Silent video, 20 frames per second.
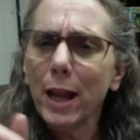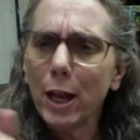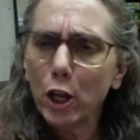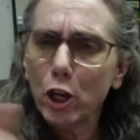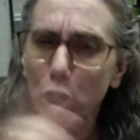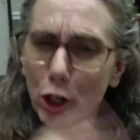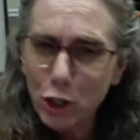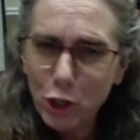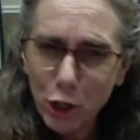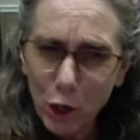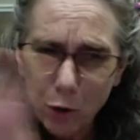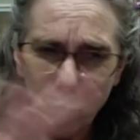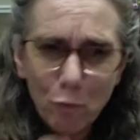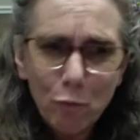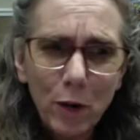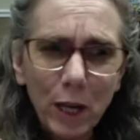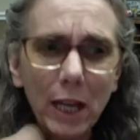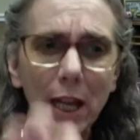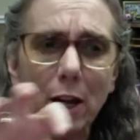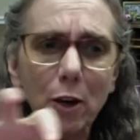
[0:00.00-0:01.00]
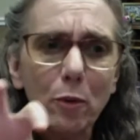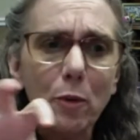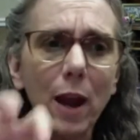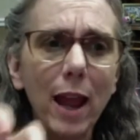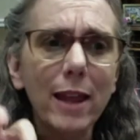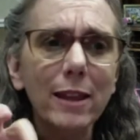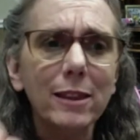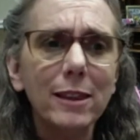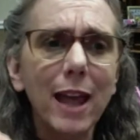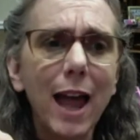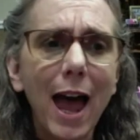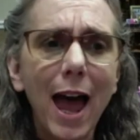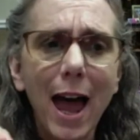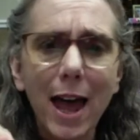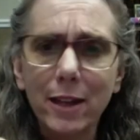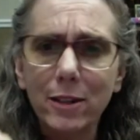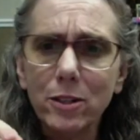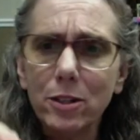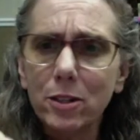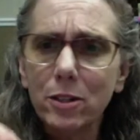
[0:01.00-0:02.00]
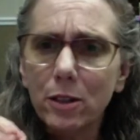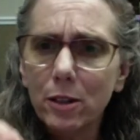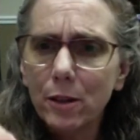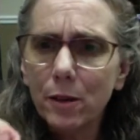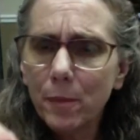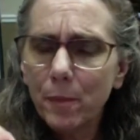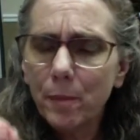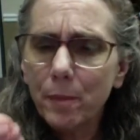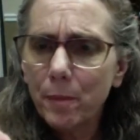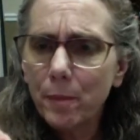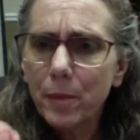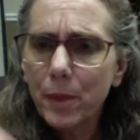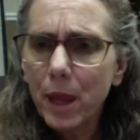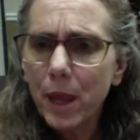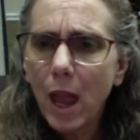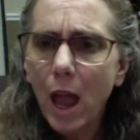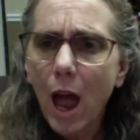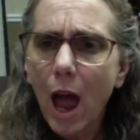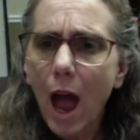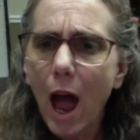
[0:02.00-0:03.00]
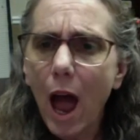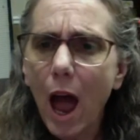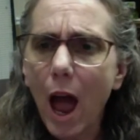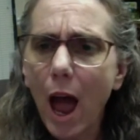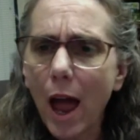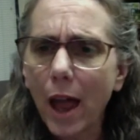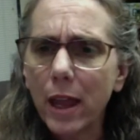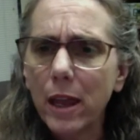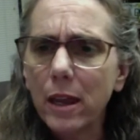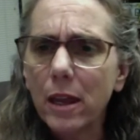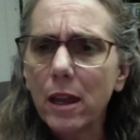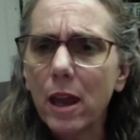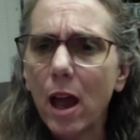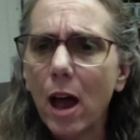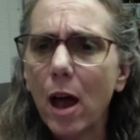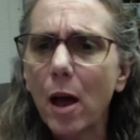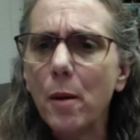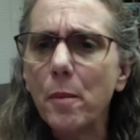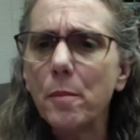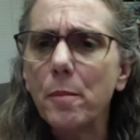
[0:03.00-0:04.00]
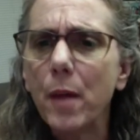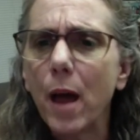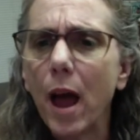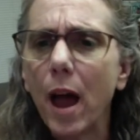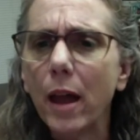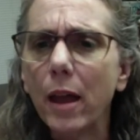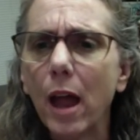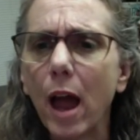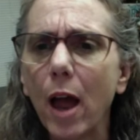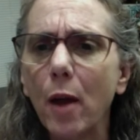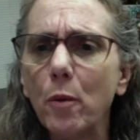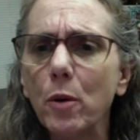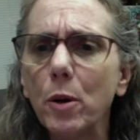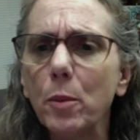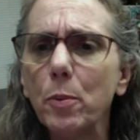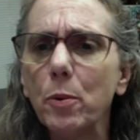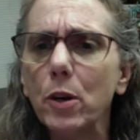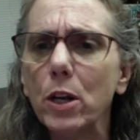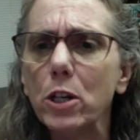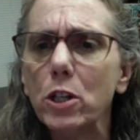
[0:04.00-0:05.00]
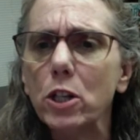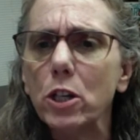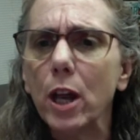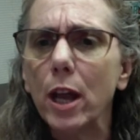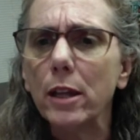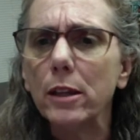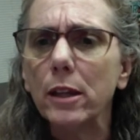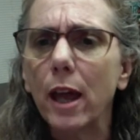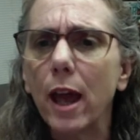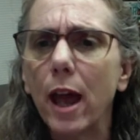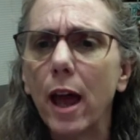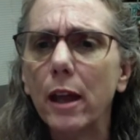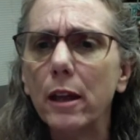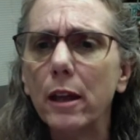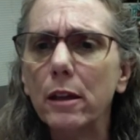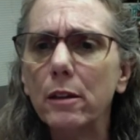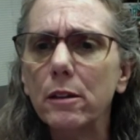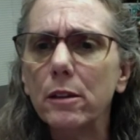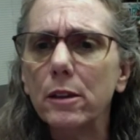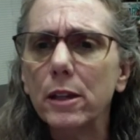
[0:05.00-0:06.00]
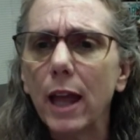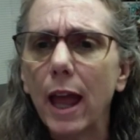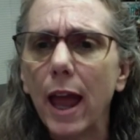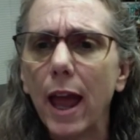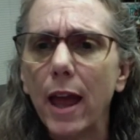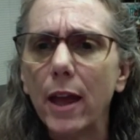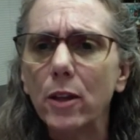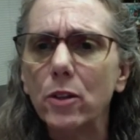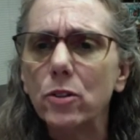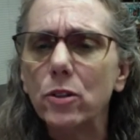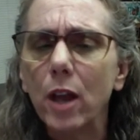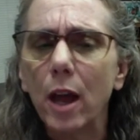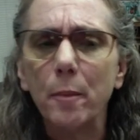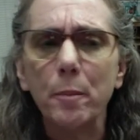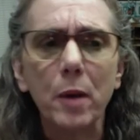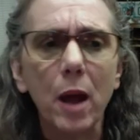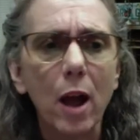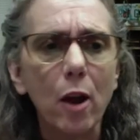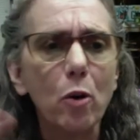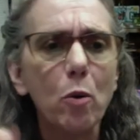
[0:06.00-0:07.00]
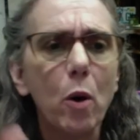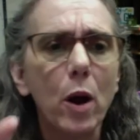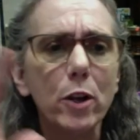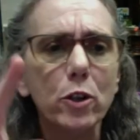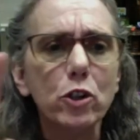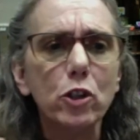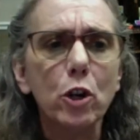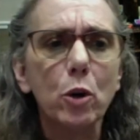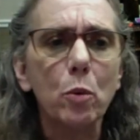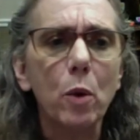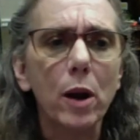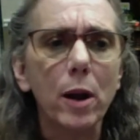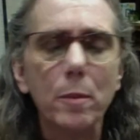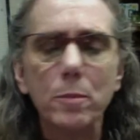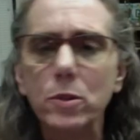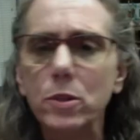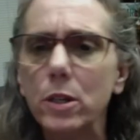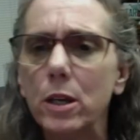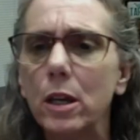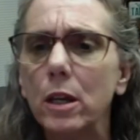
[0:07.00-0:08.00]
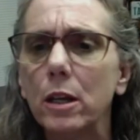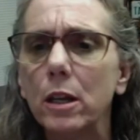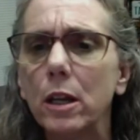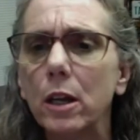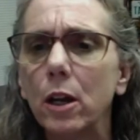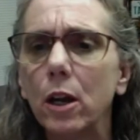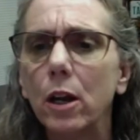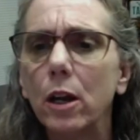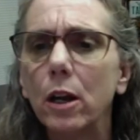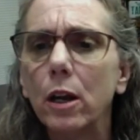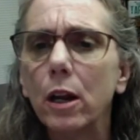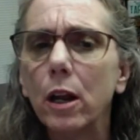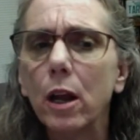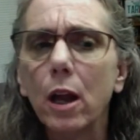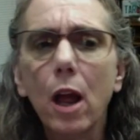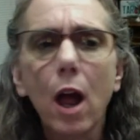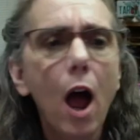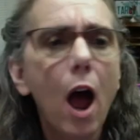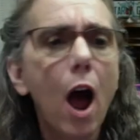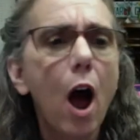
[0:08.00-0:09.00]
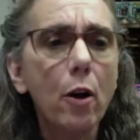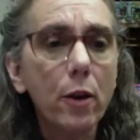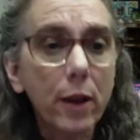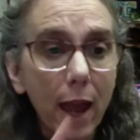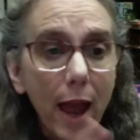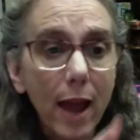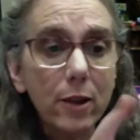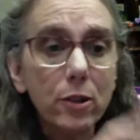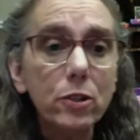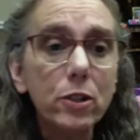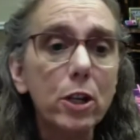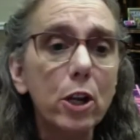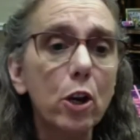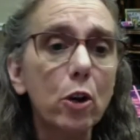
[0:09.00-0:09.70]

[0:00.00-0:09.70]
could you reiterate that? I would appreciate that. Thanks. I'm not quite sure what I'm seeing here. Okay, I see